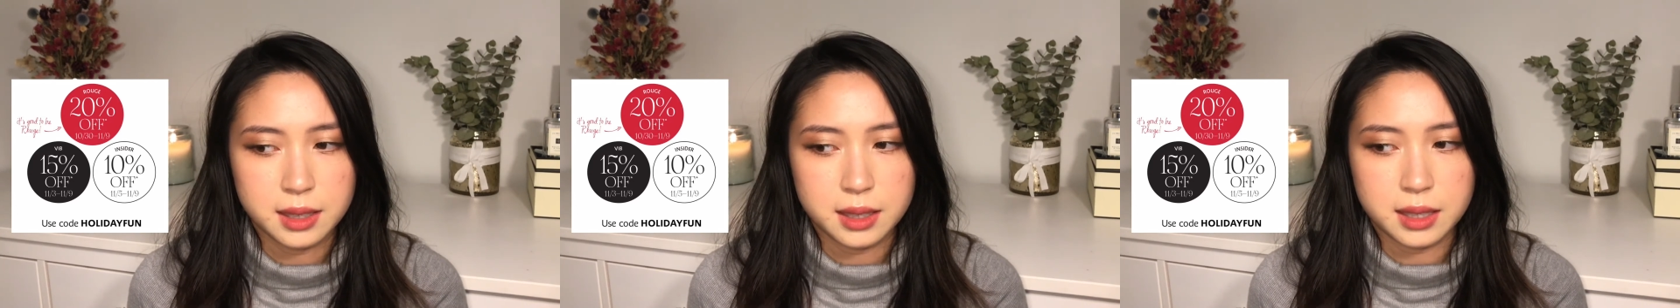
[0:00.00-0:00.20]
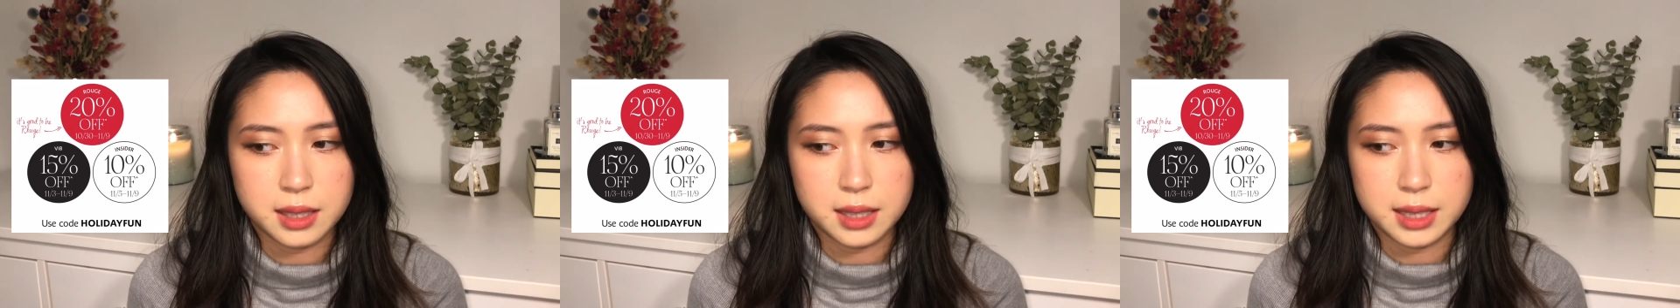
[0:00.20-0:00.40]

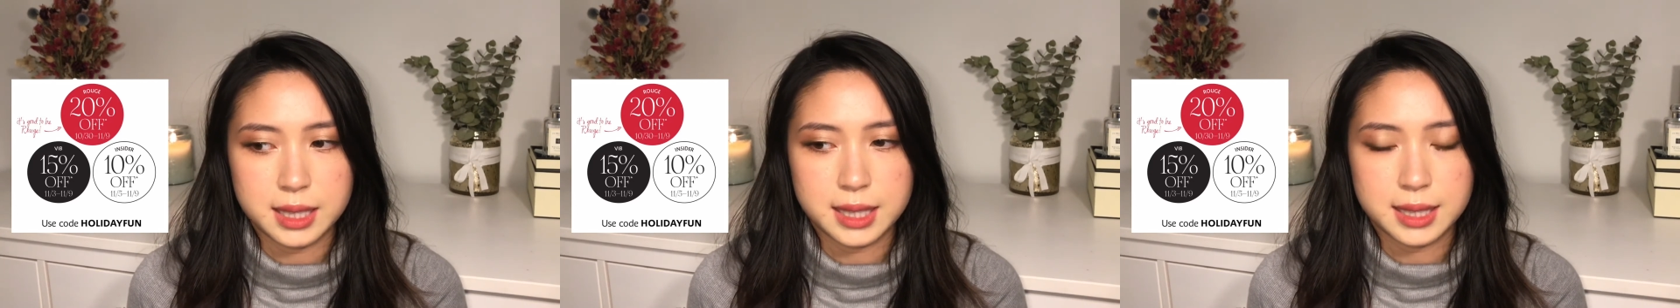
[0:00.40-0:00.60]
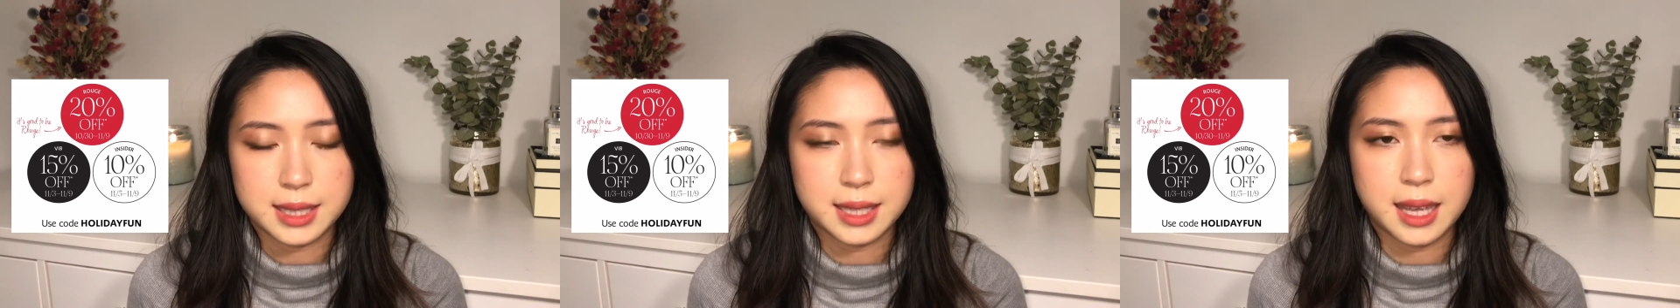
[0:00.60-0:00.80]
the
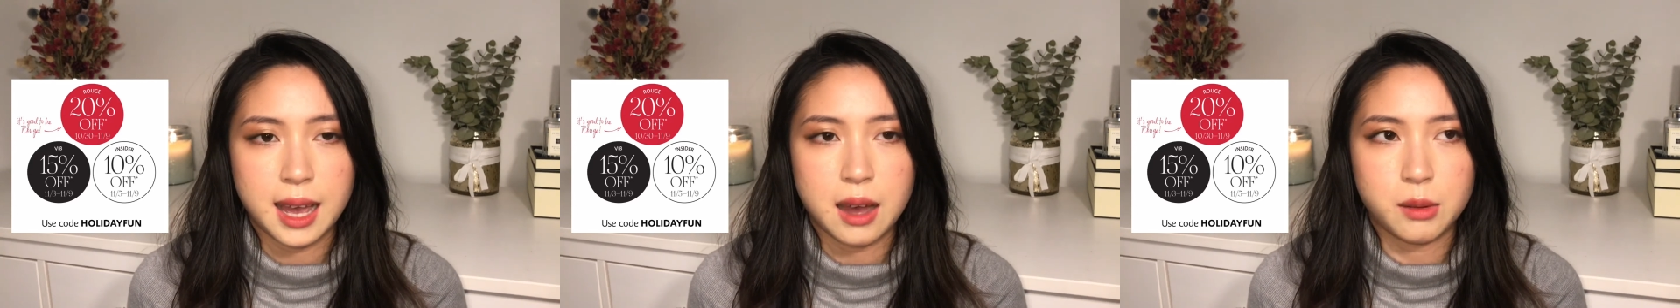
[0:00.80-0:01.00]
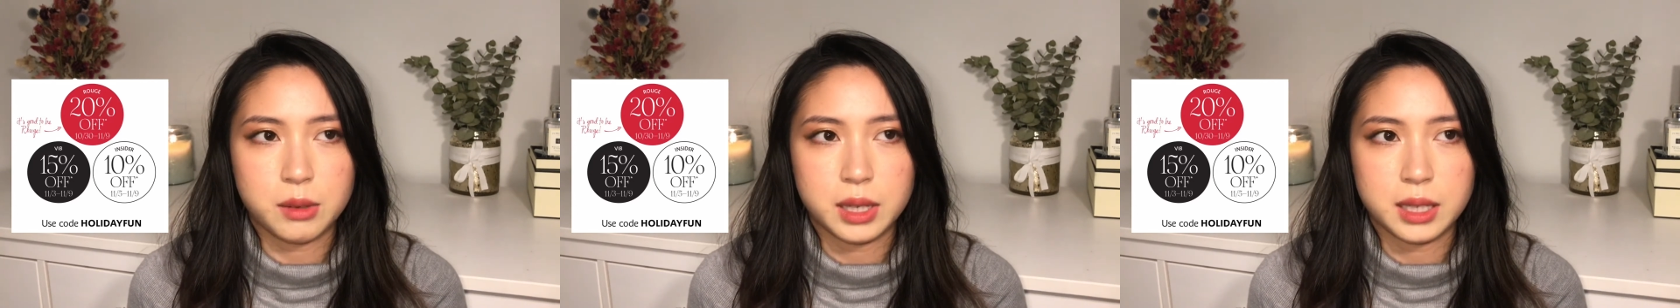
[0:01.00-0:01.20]

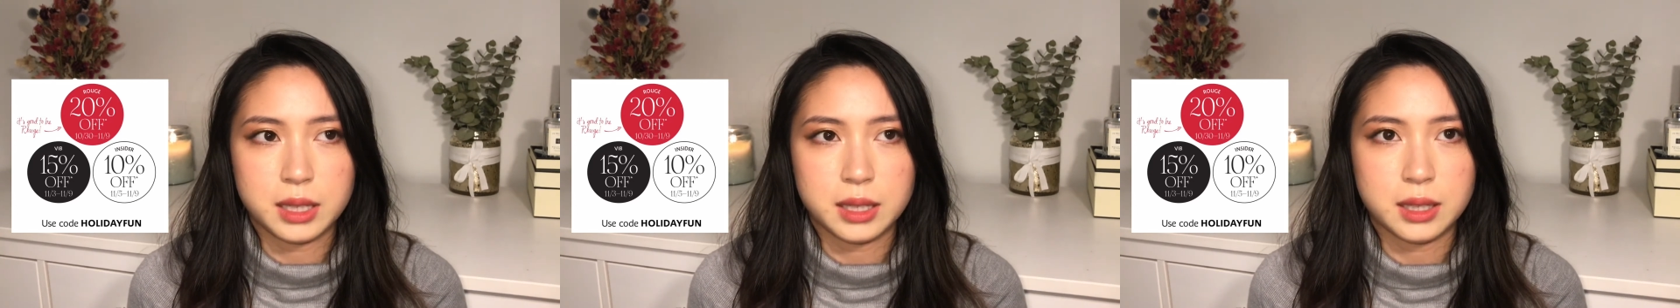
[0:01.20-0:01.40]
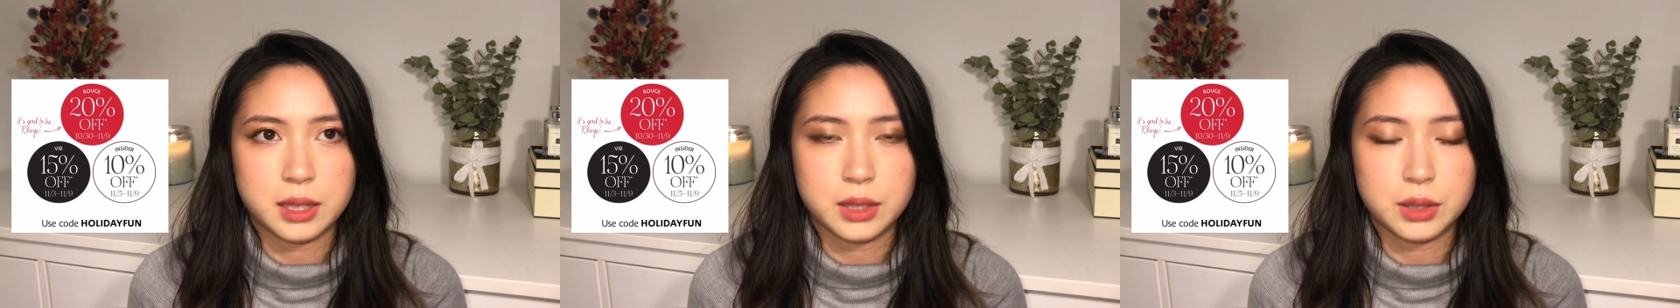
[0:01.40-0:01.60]
discount
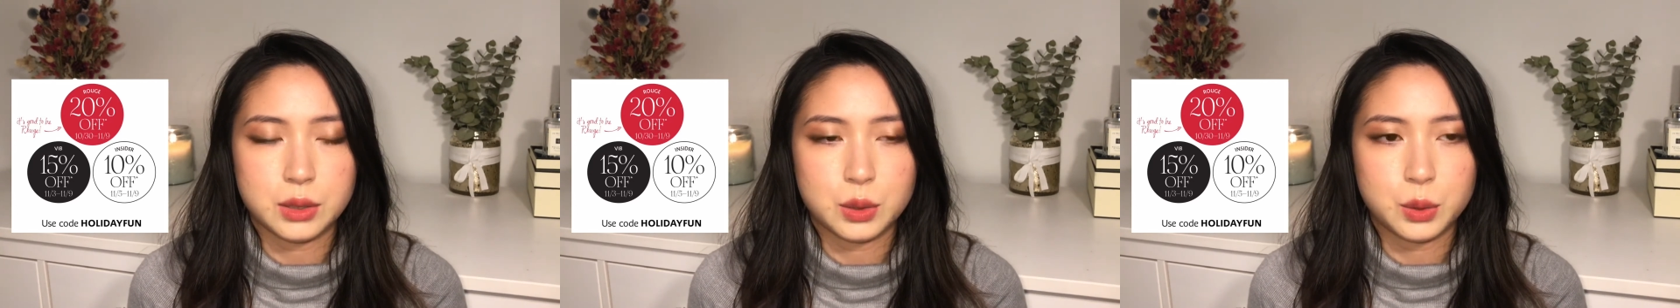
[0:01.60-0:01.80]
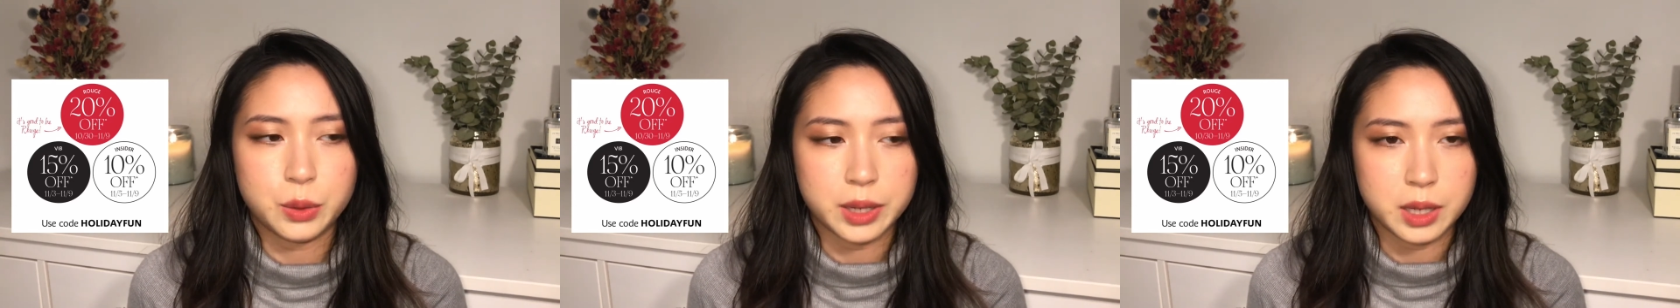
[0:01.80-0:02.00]
is
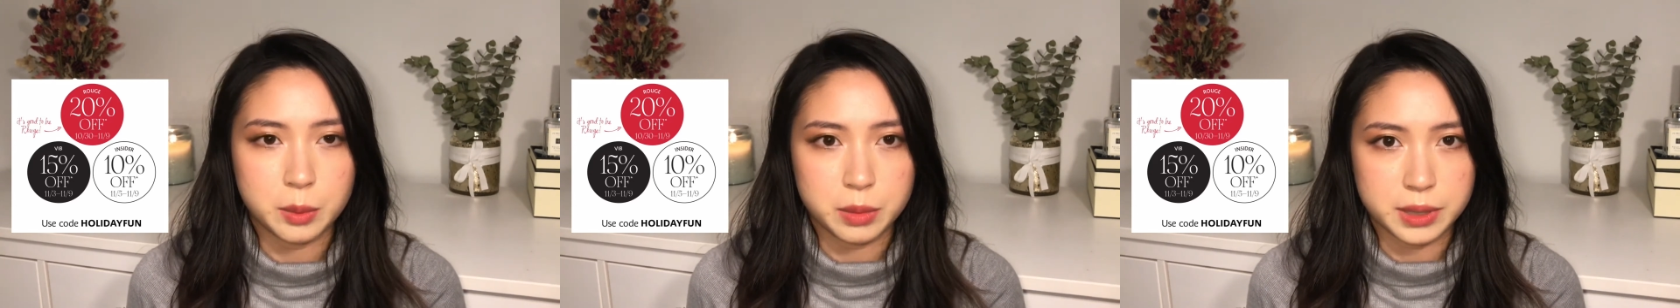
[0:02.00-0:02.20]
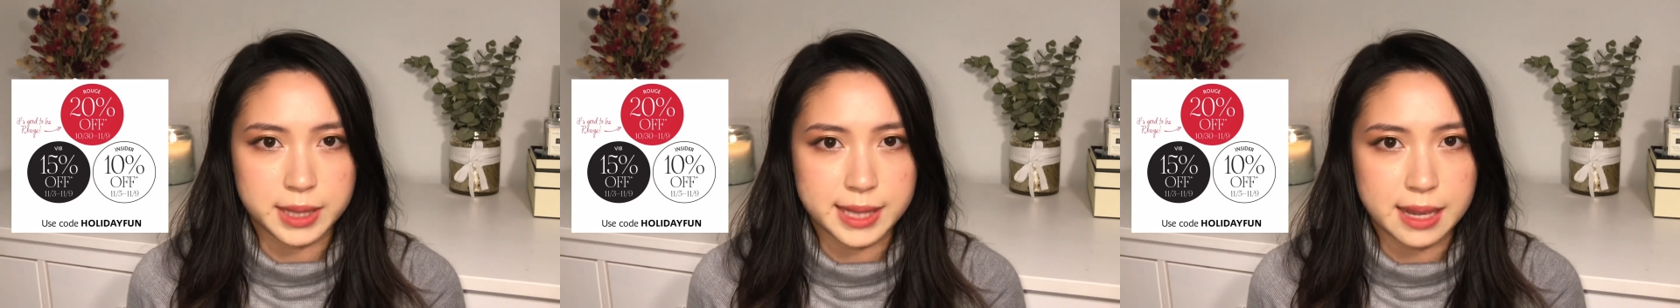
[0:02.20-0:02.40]
20%
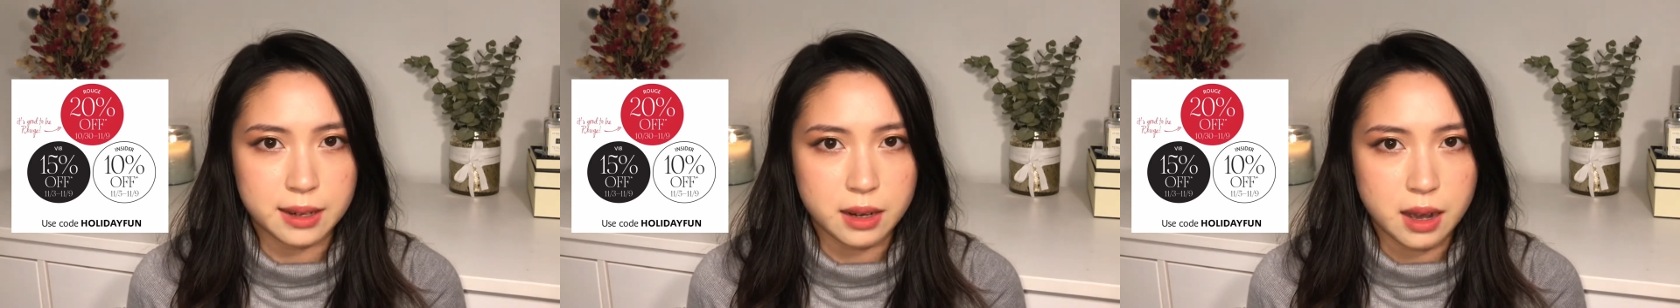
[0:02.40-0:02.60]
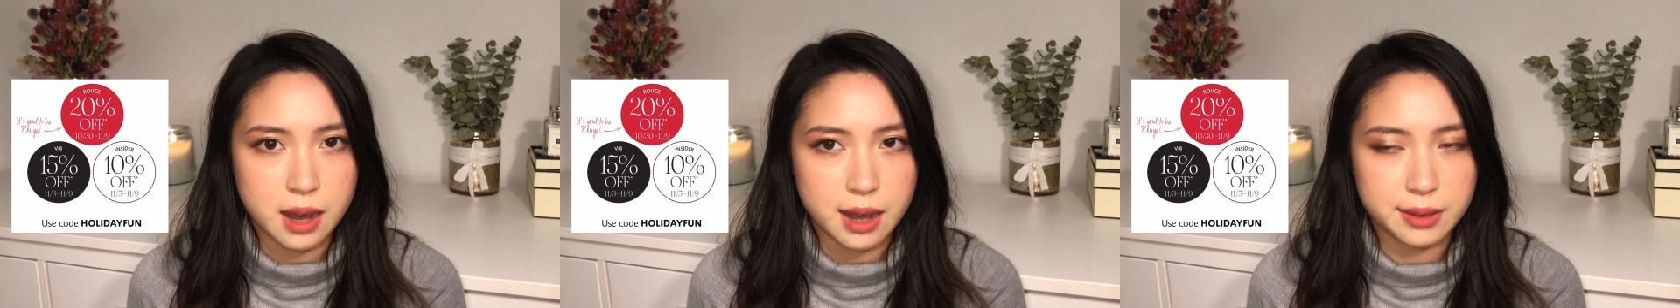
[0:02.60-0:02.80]

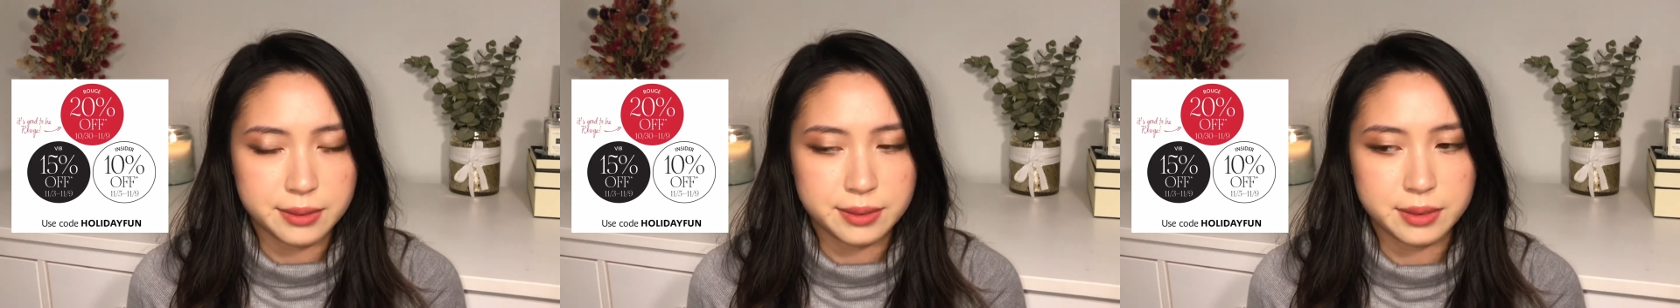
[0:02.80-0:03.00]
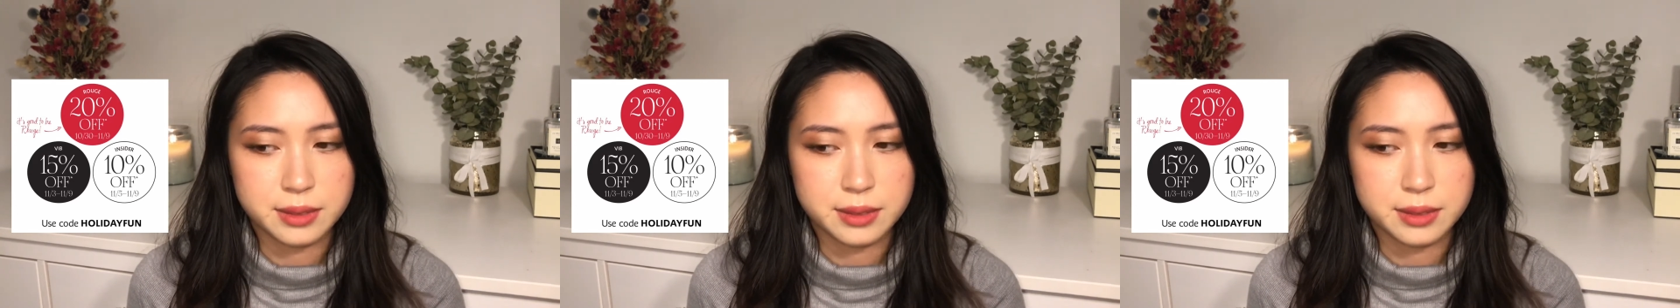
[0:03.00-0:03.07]
off.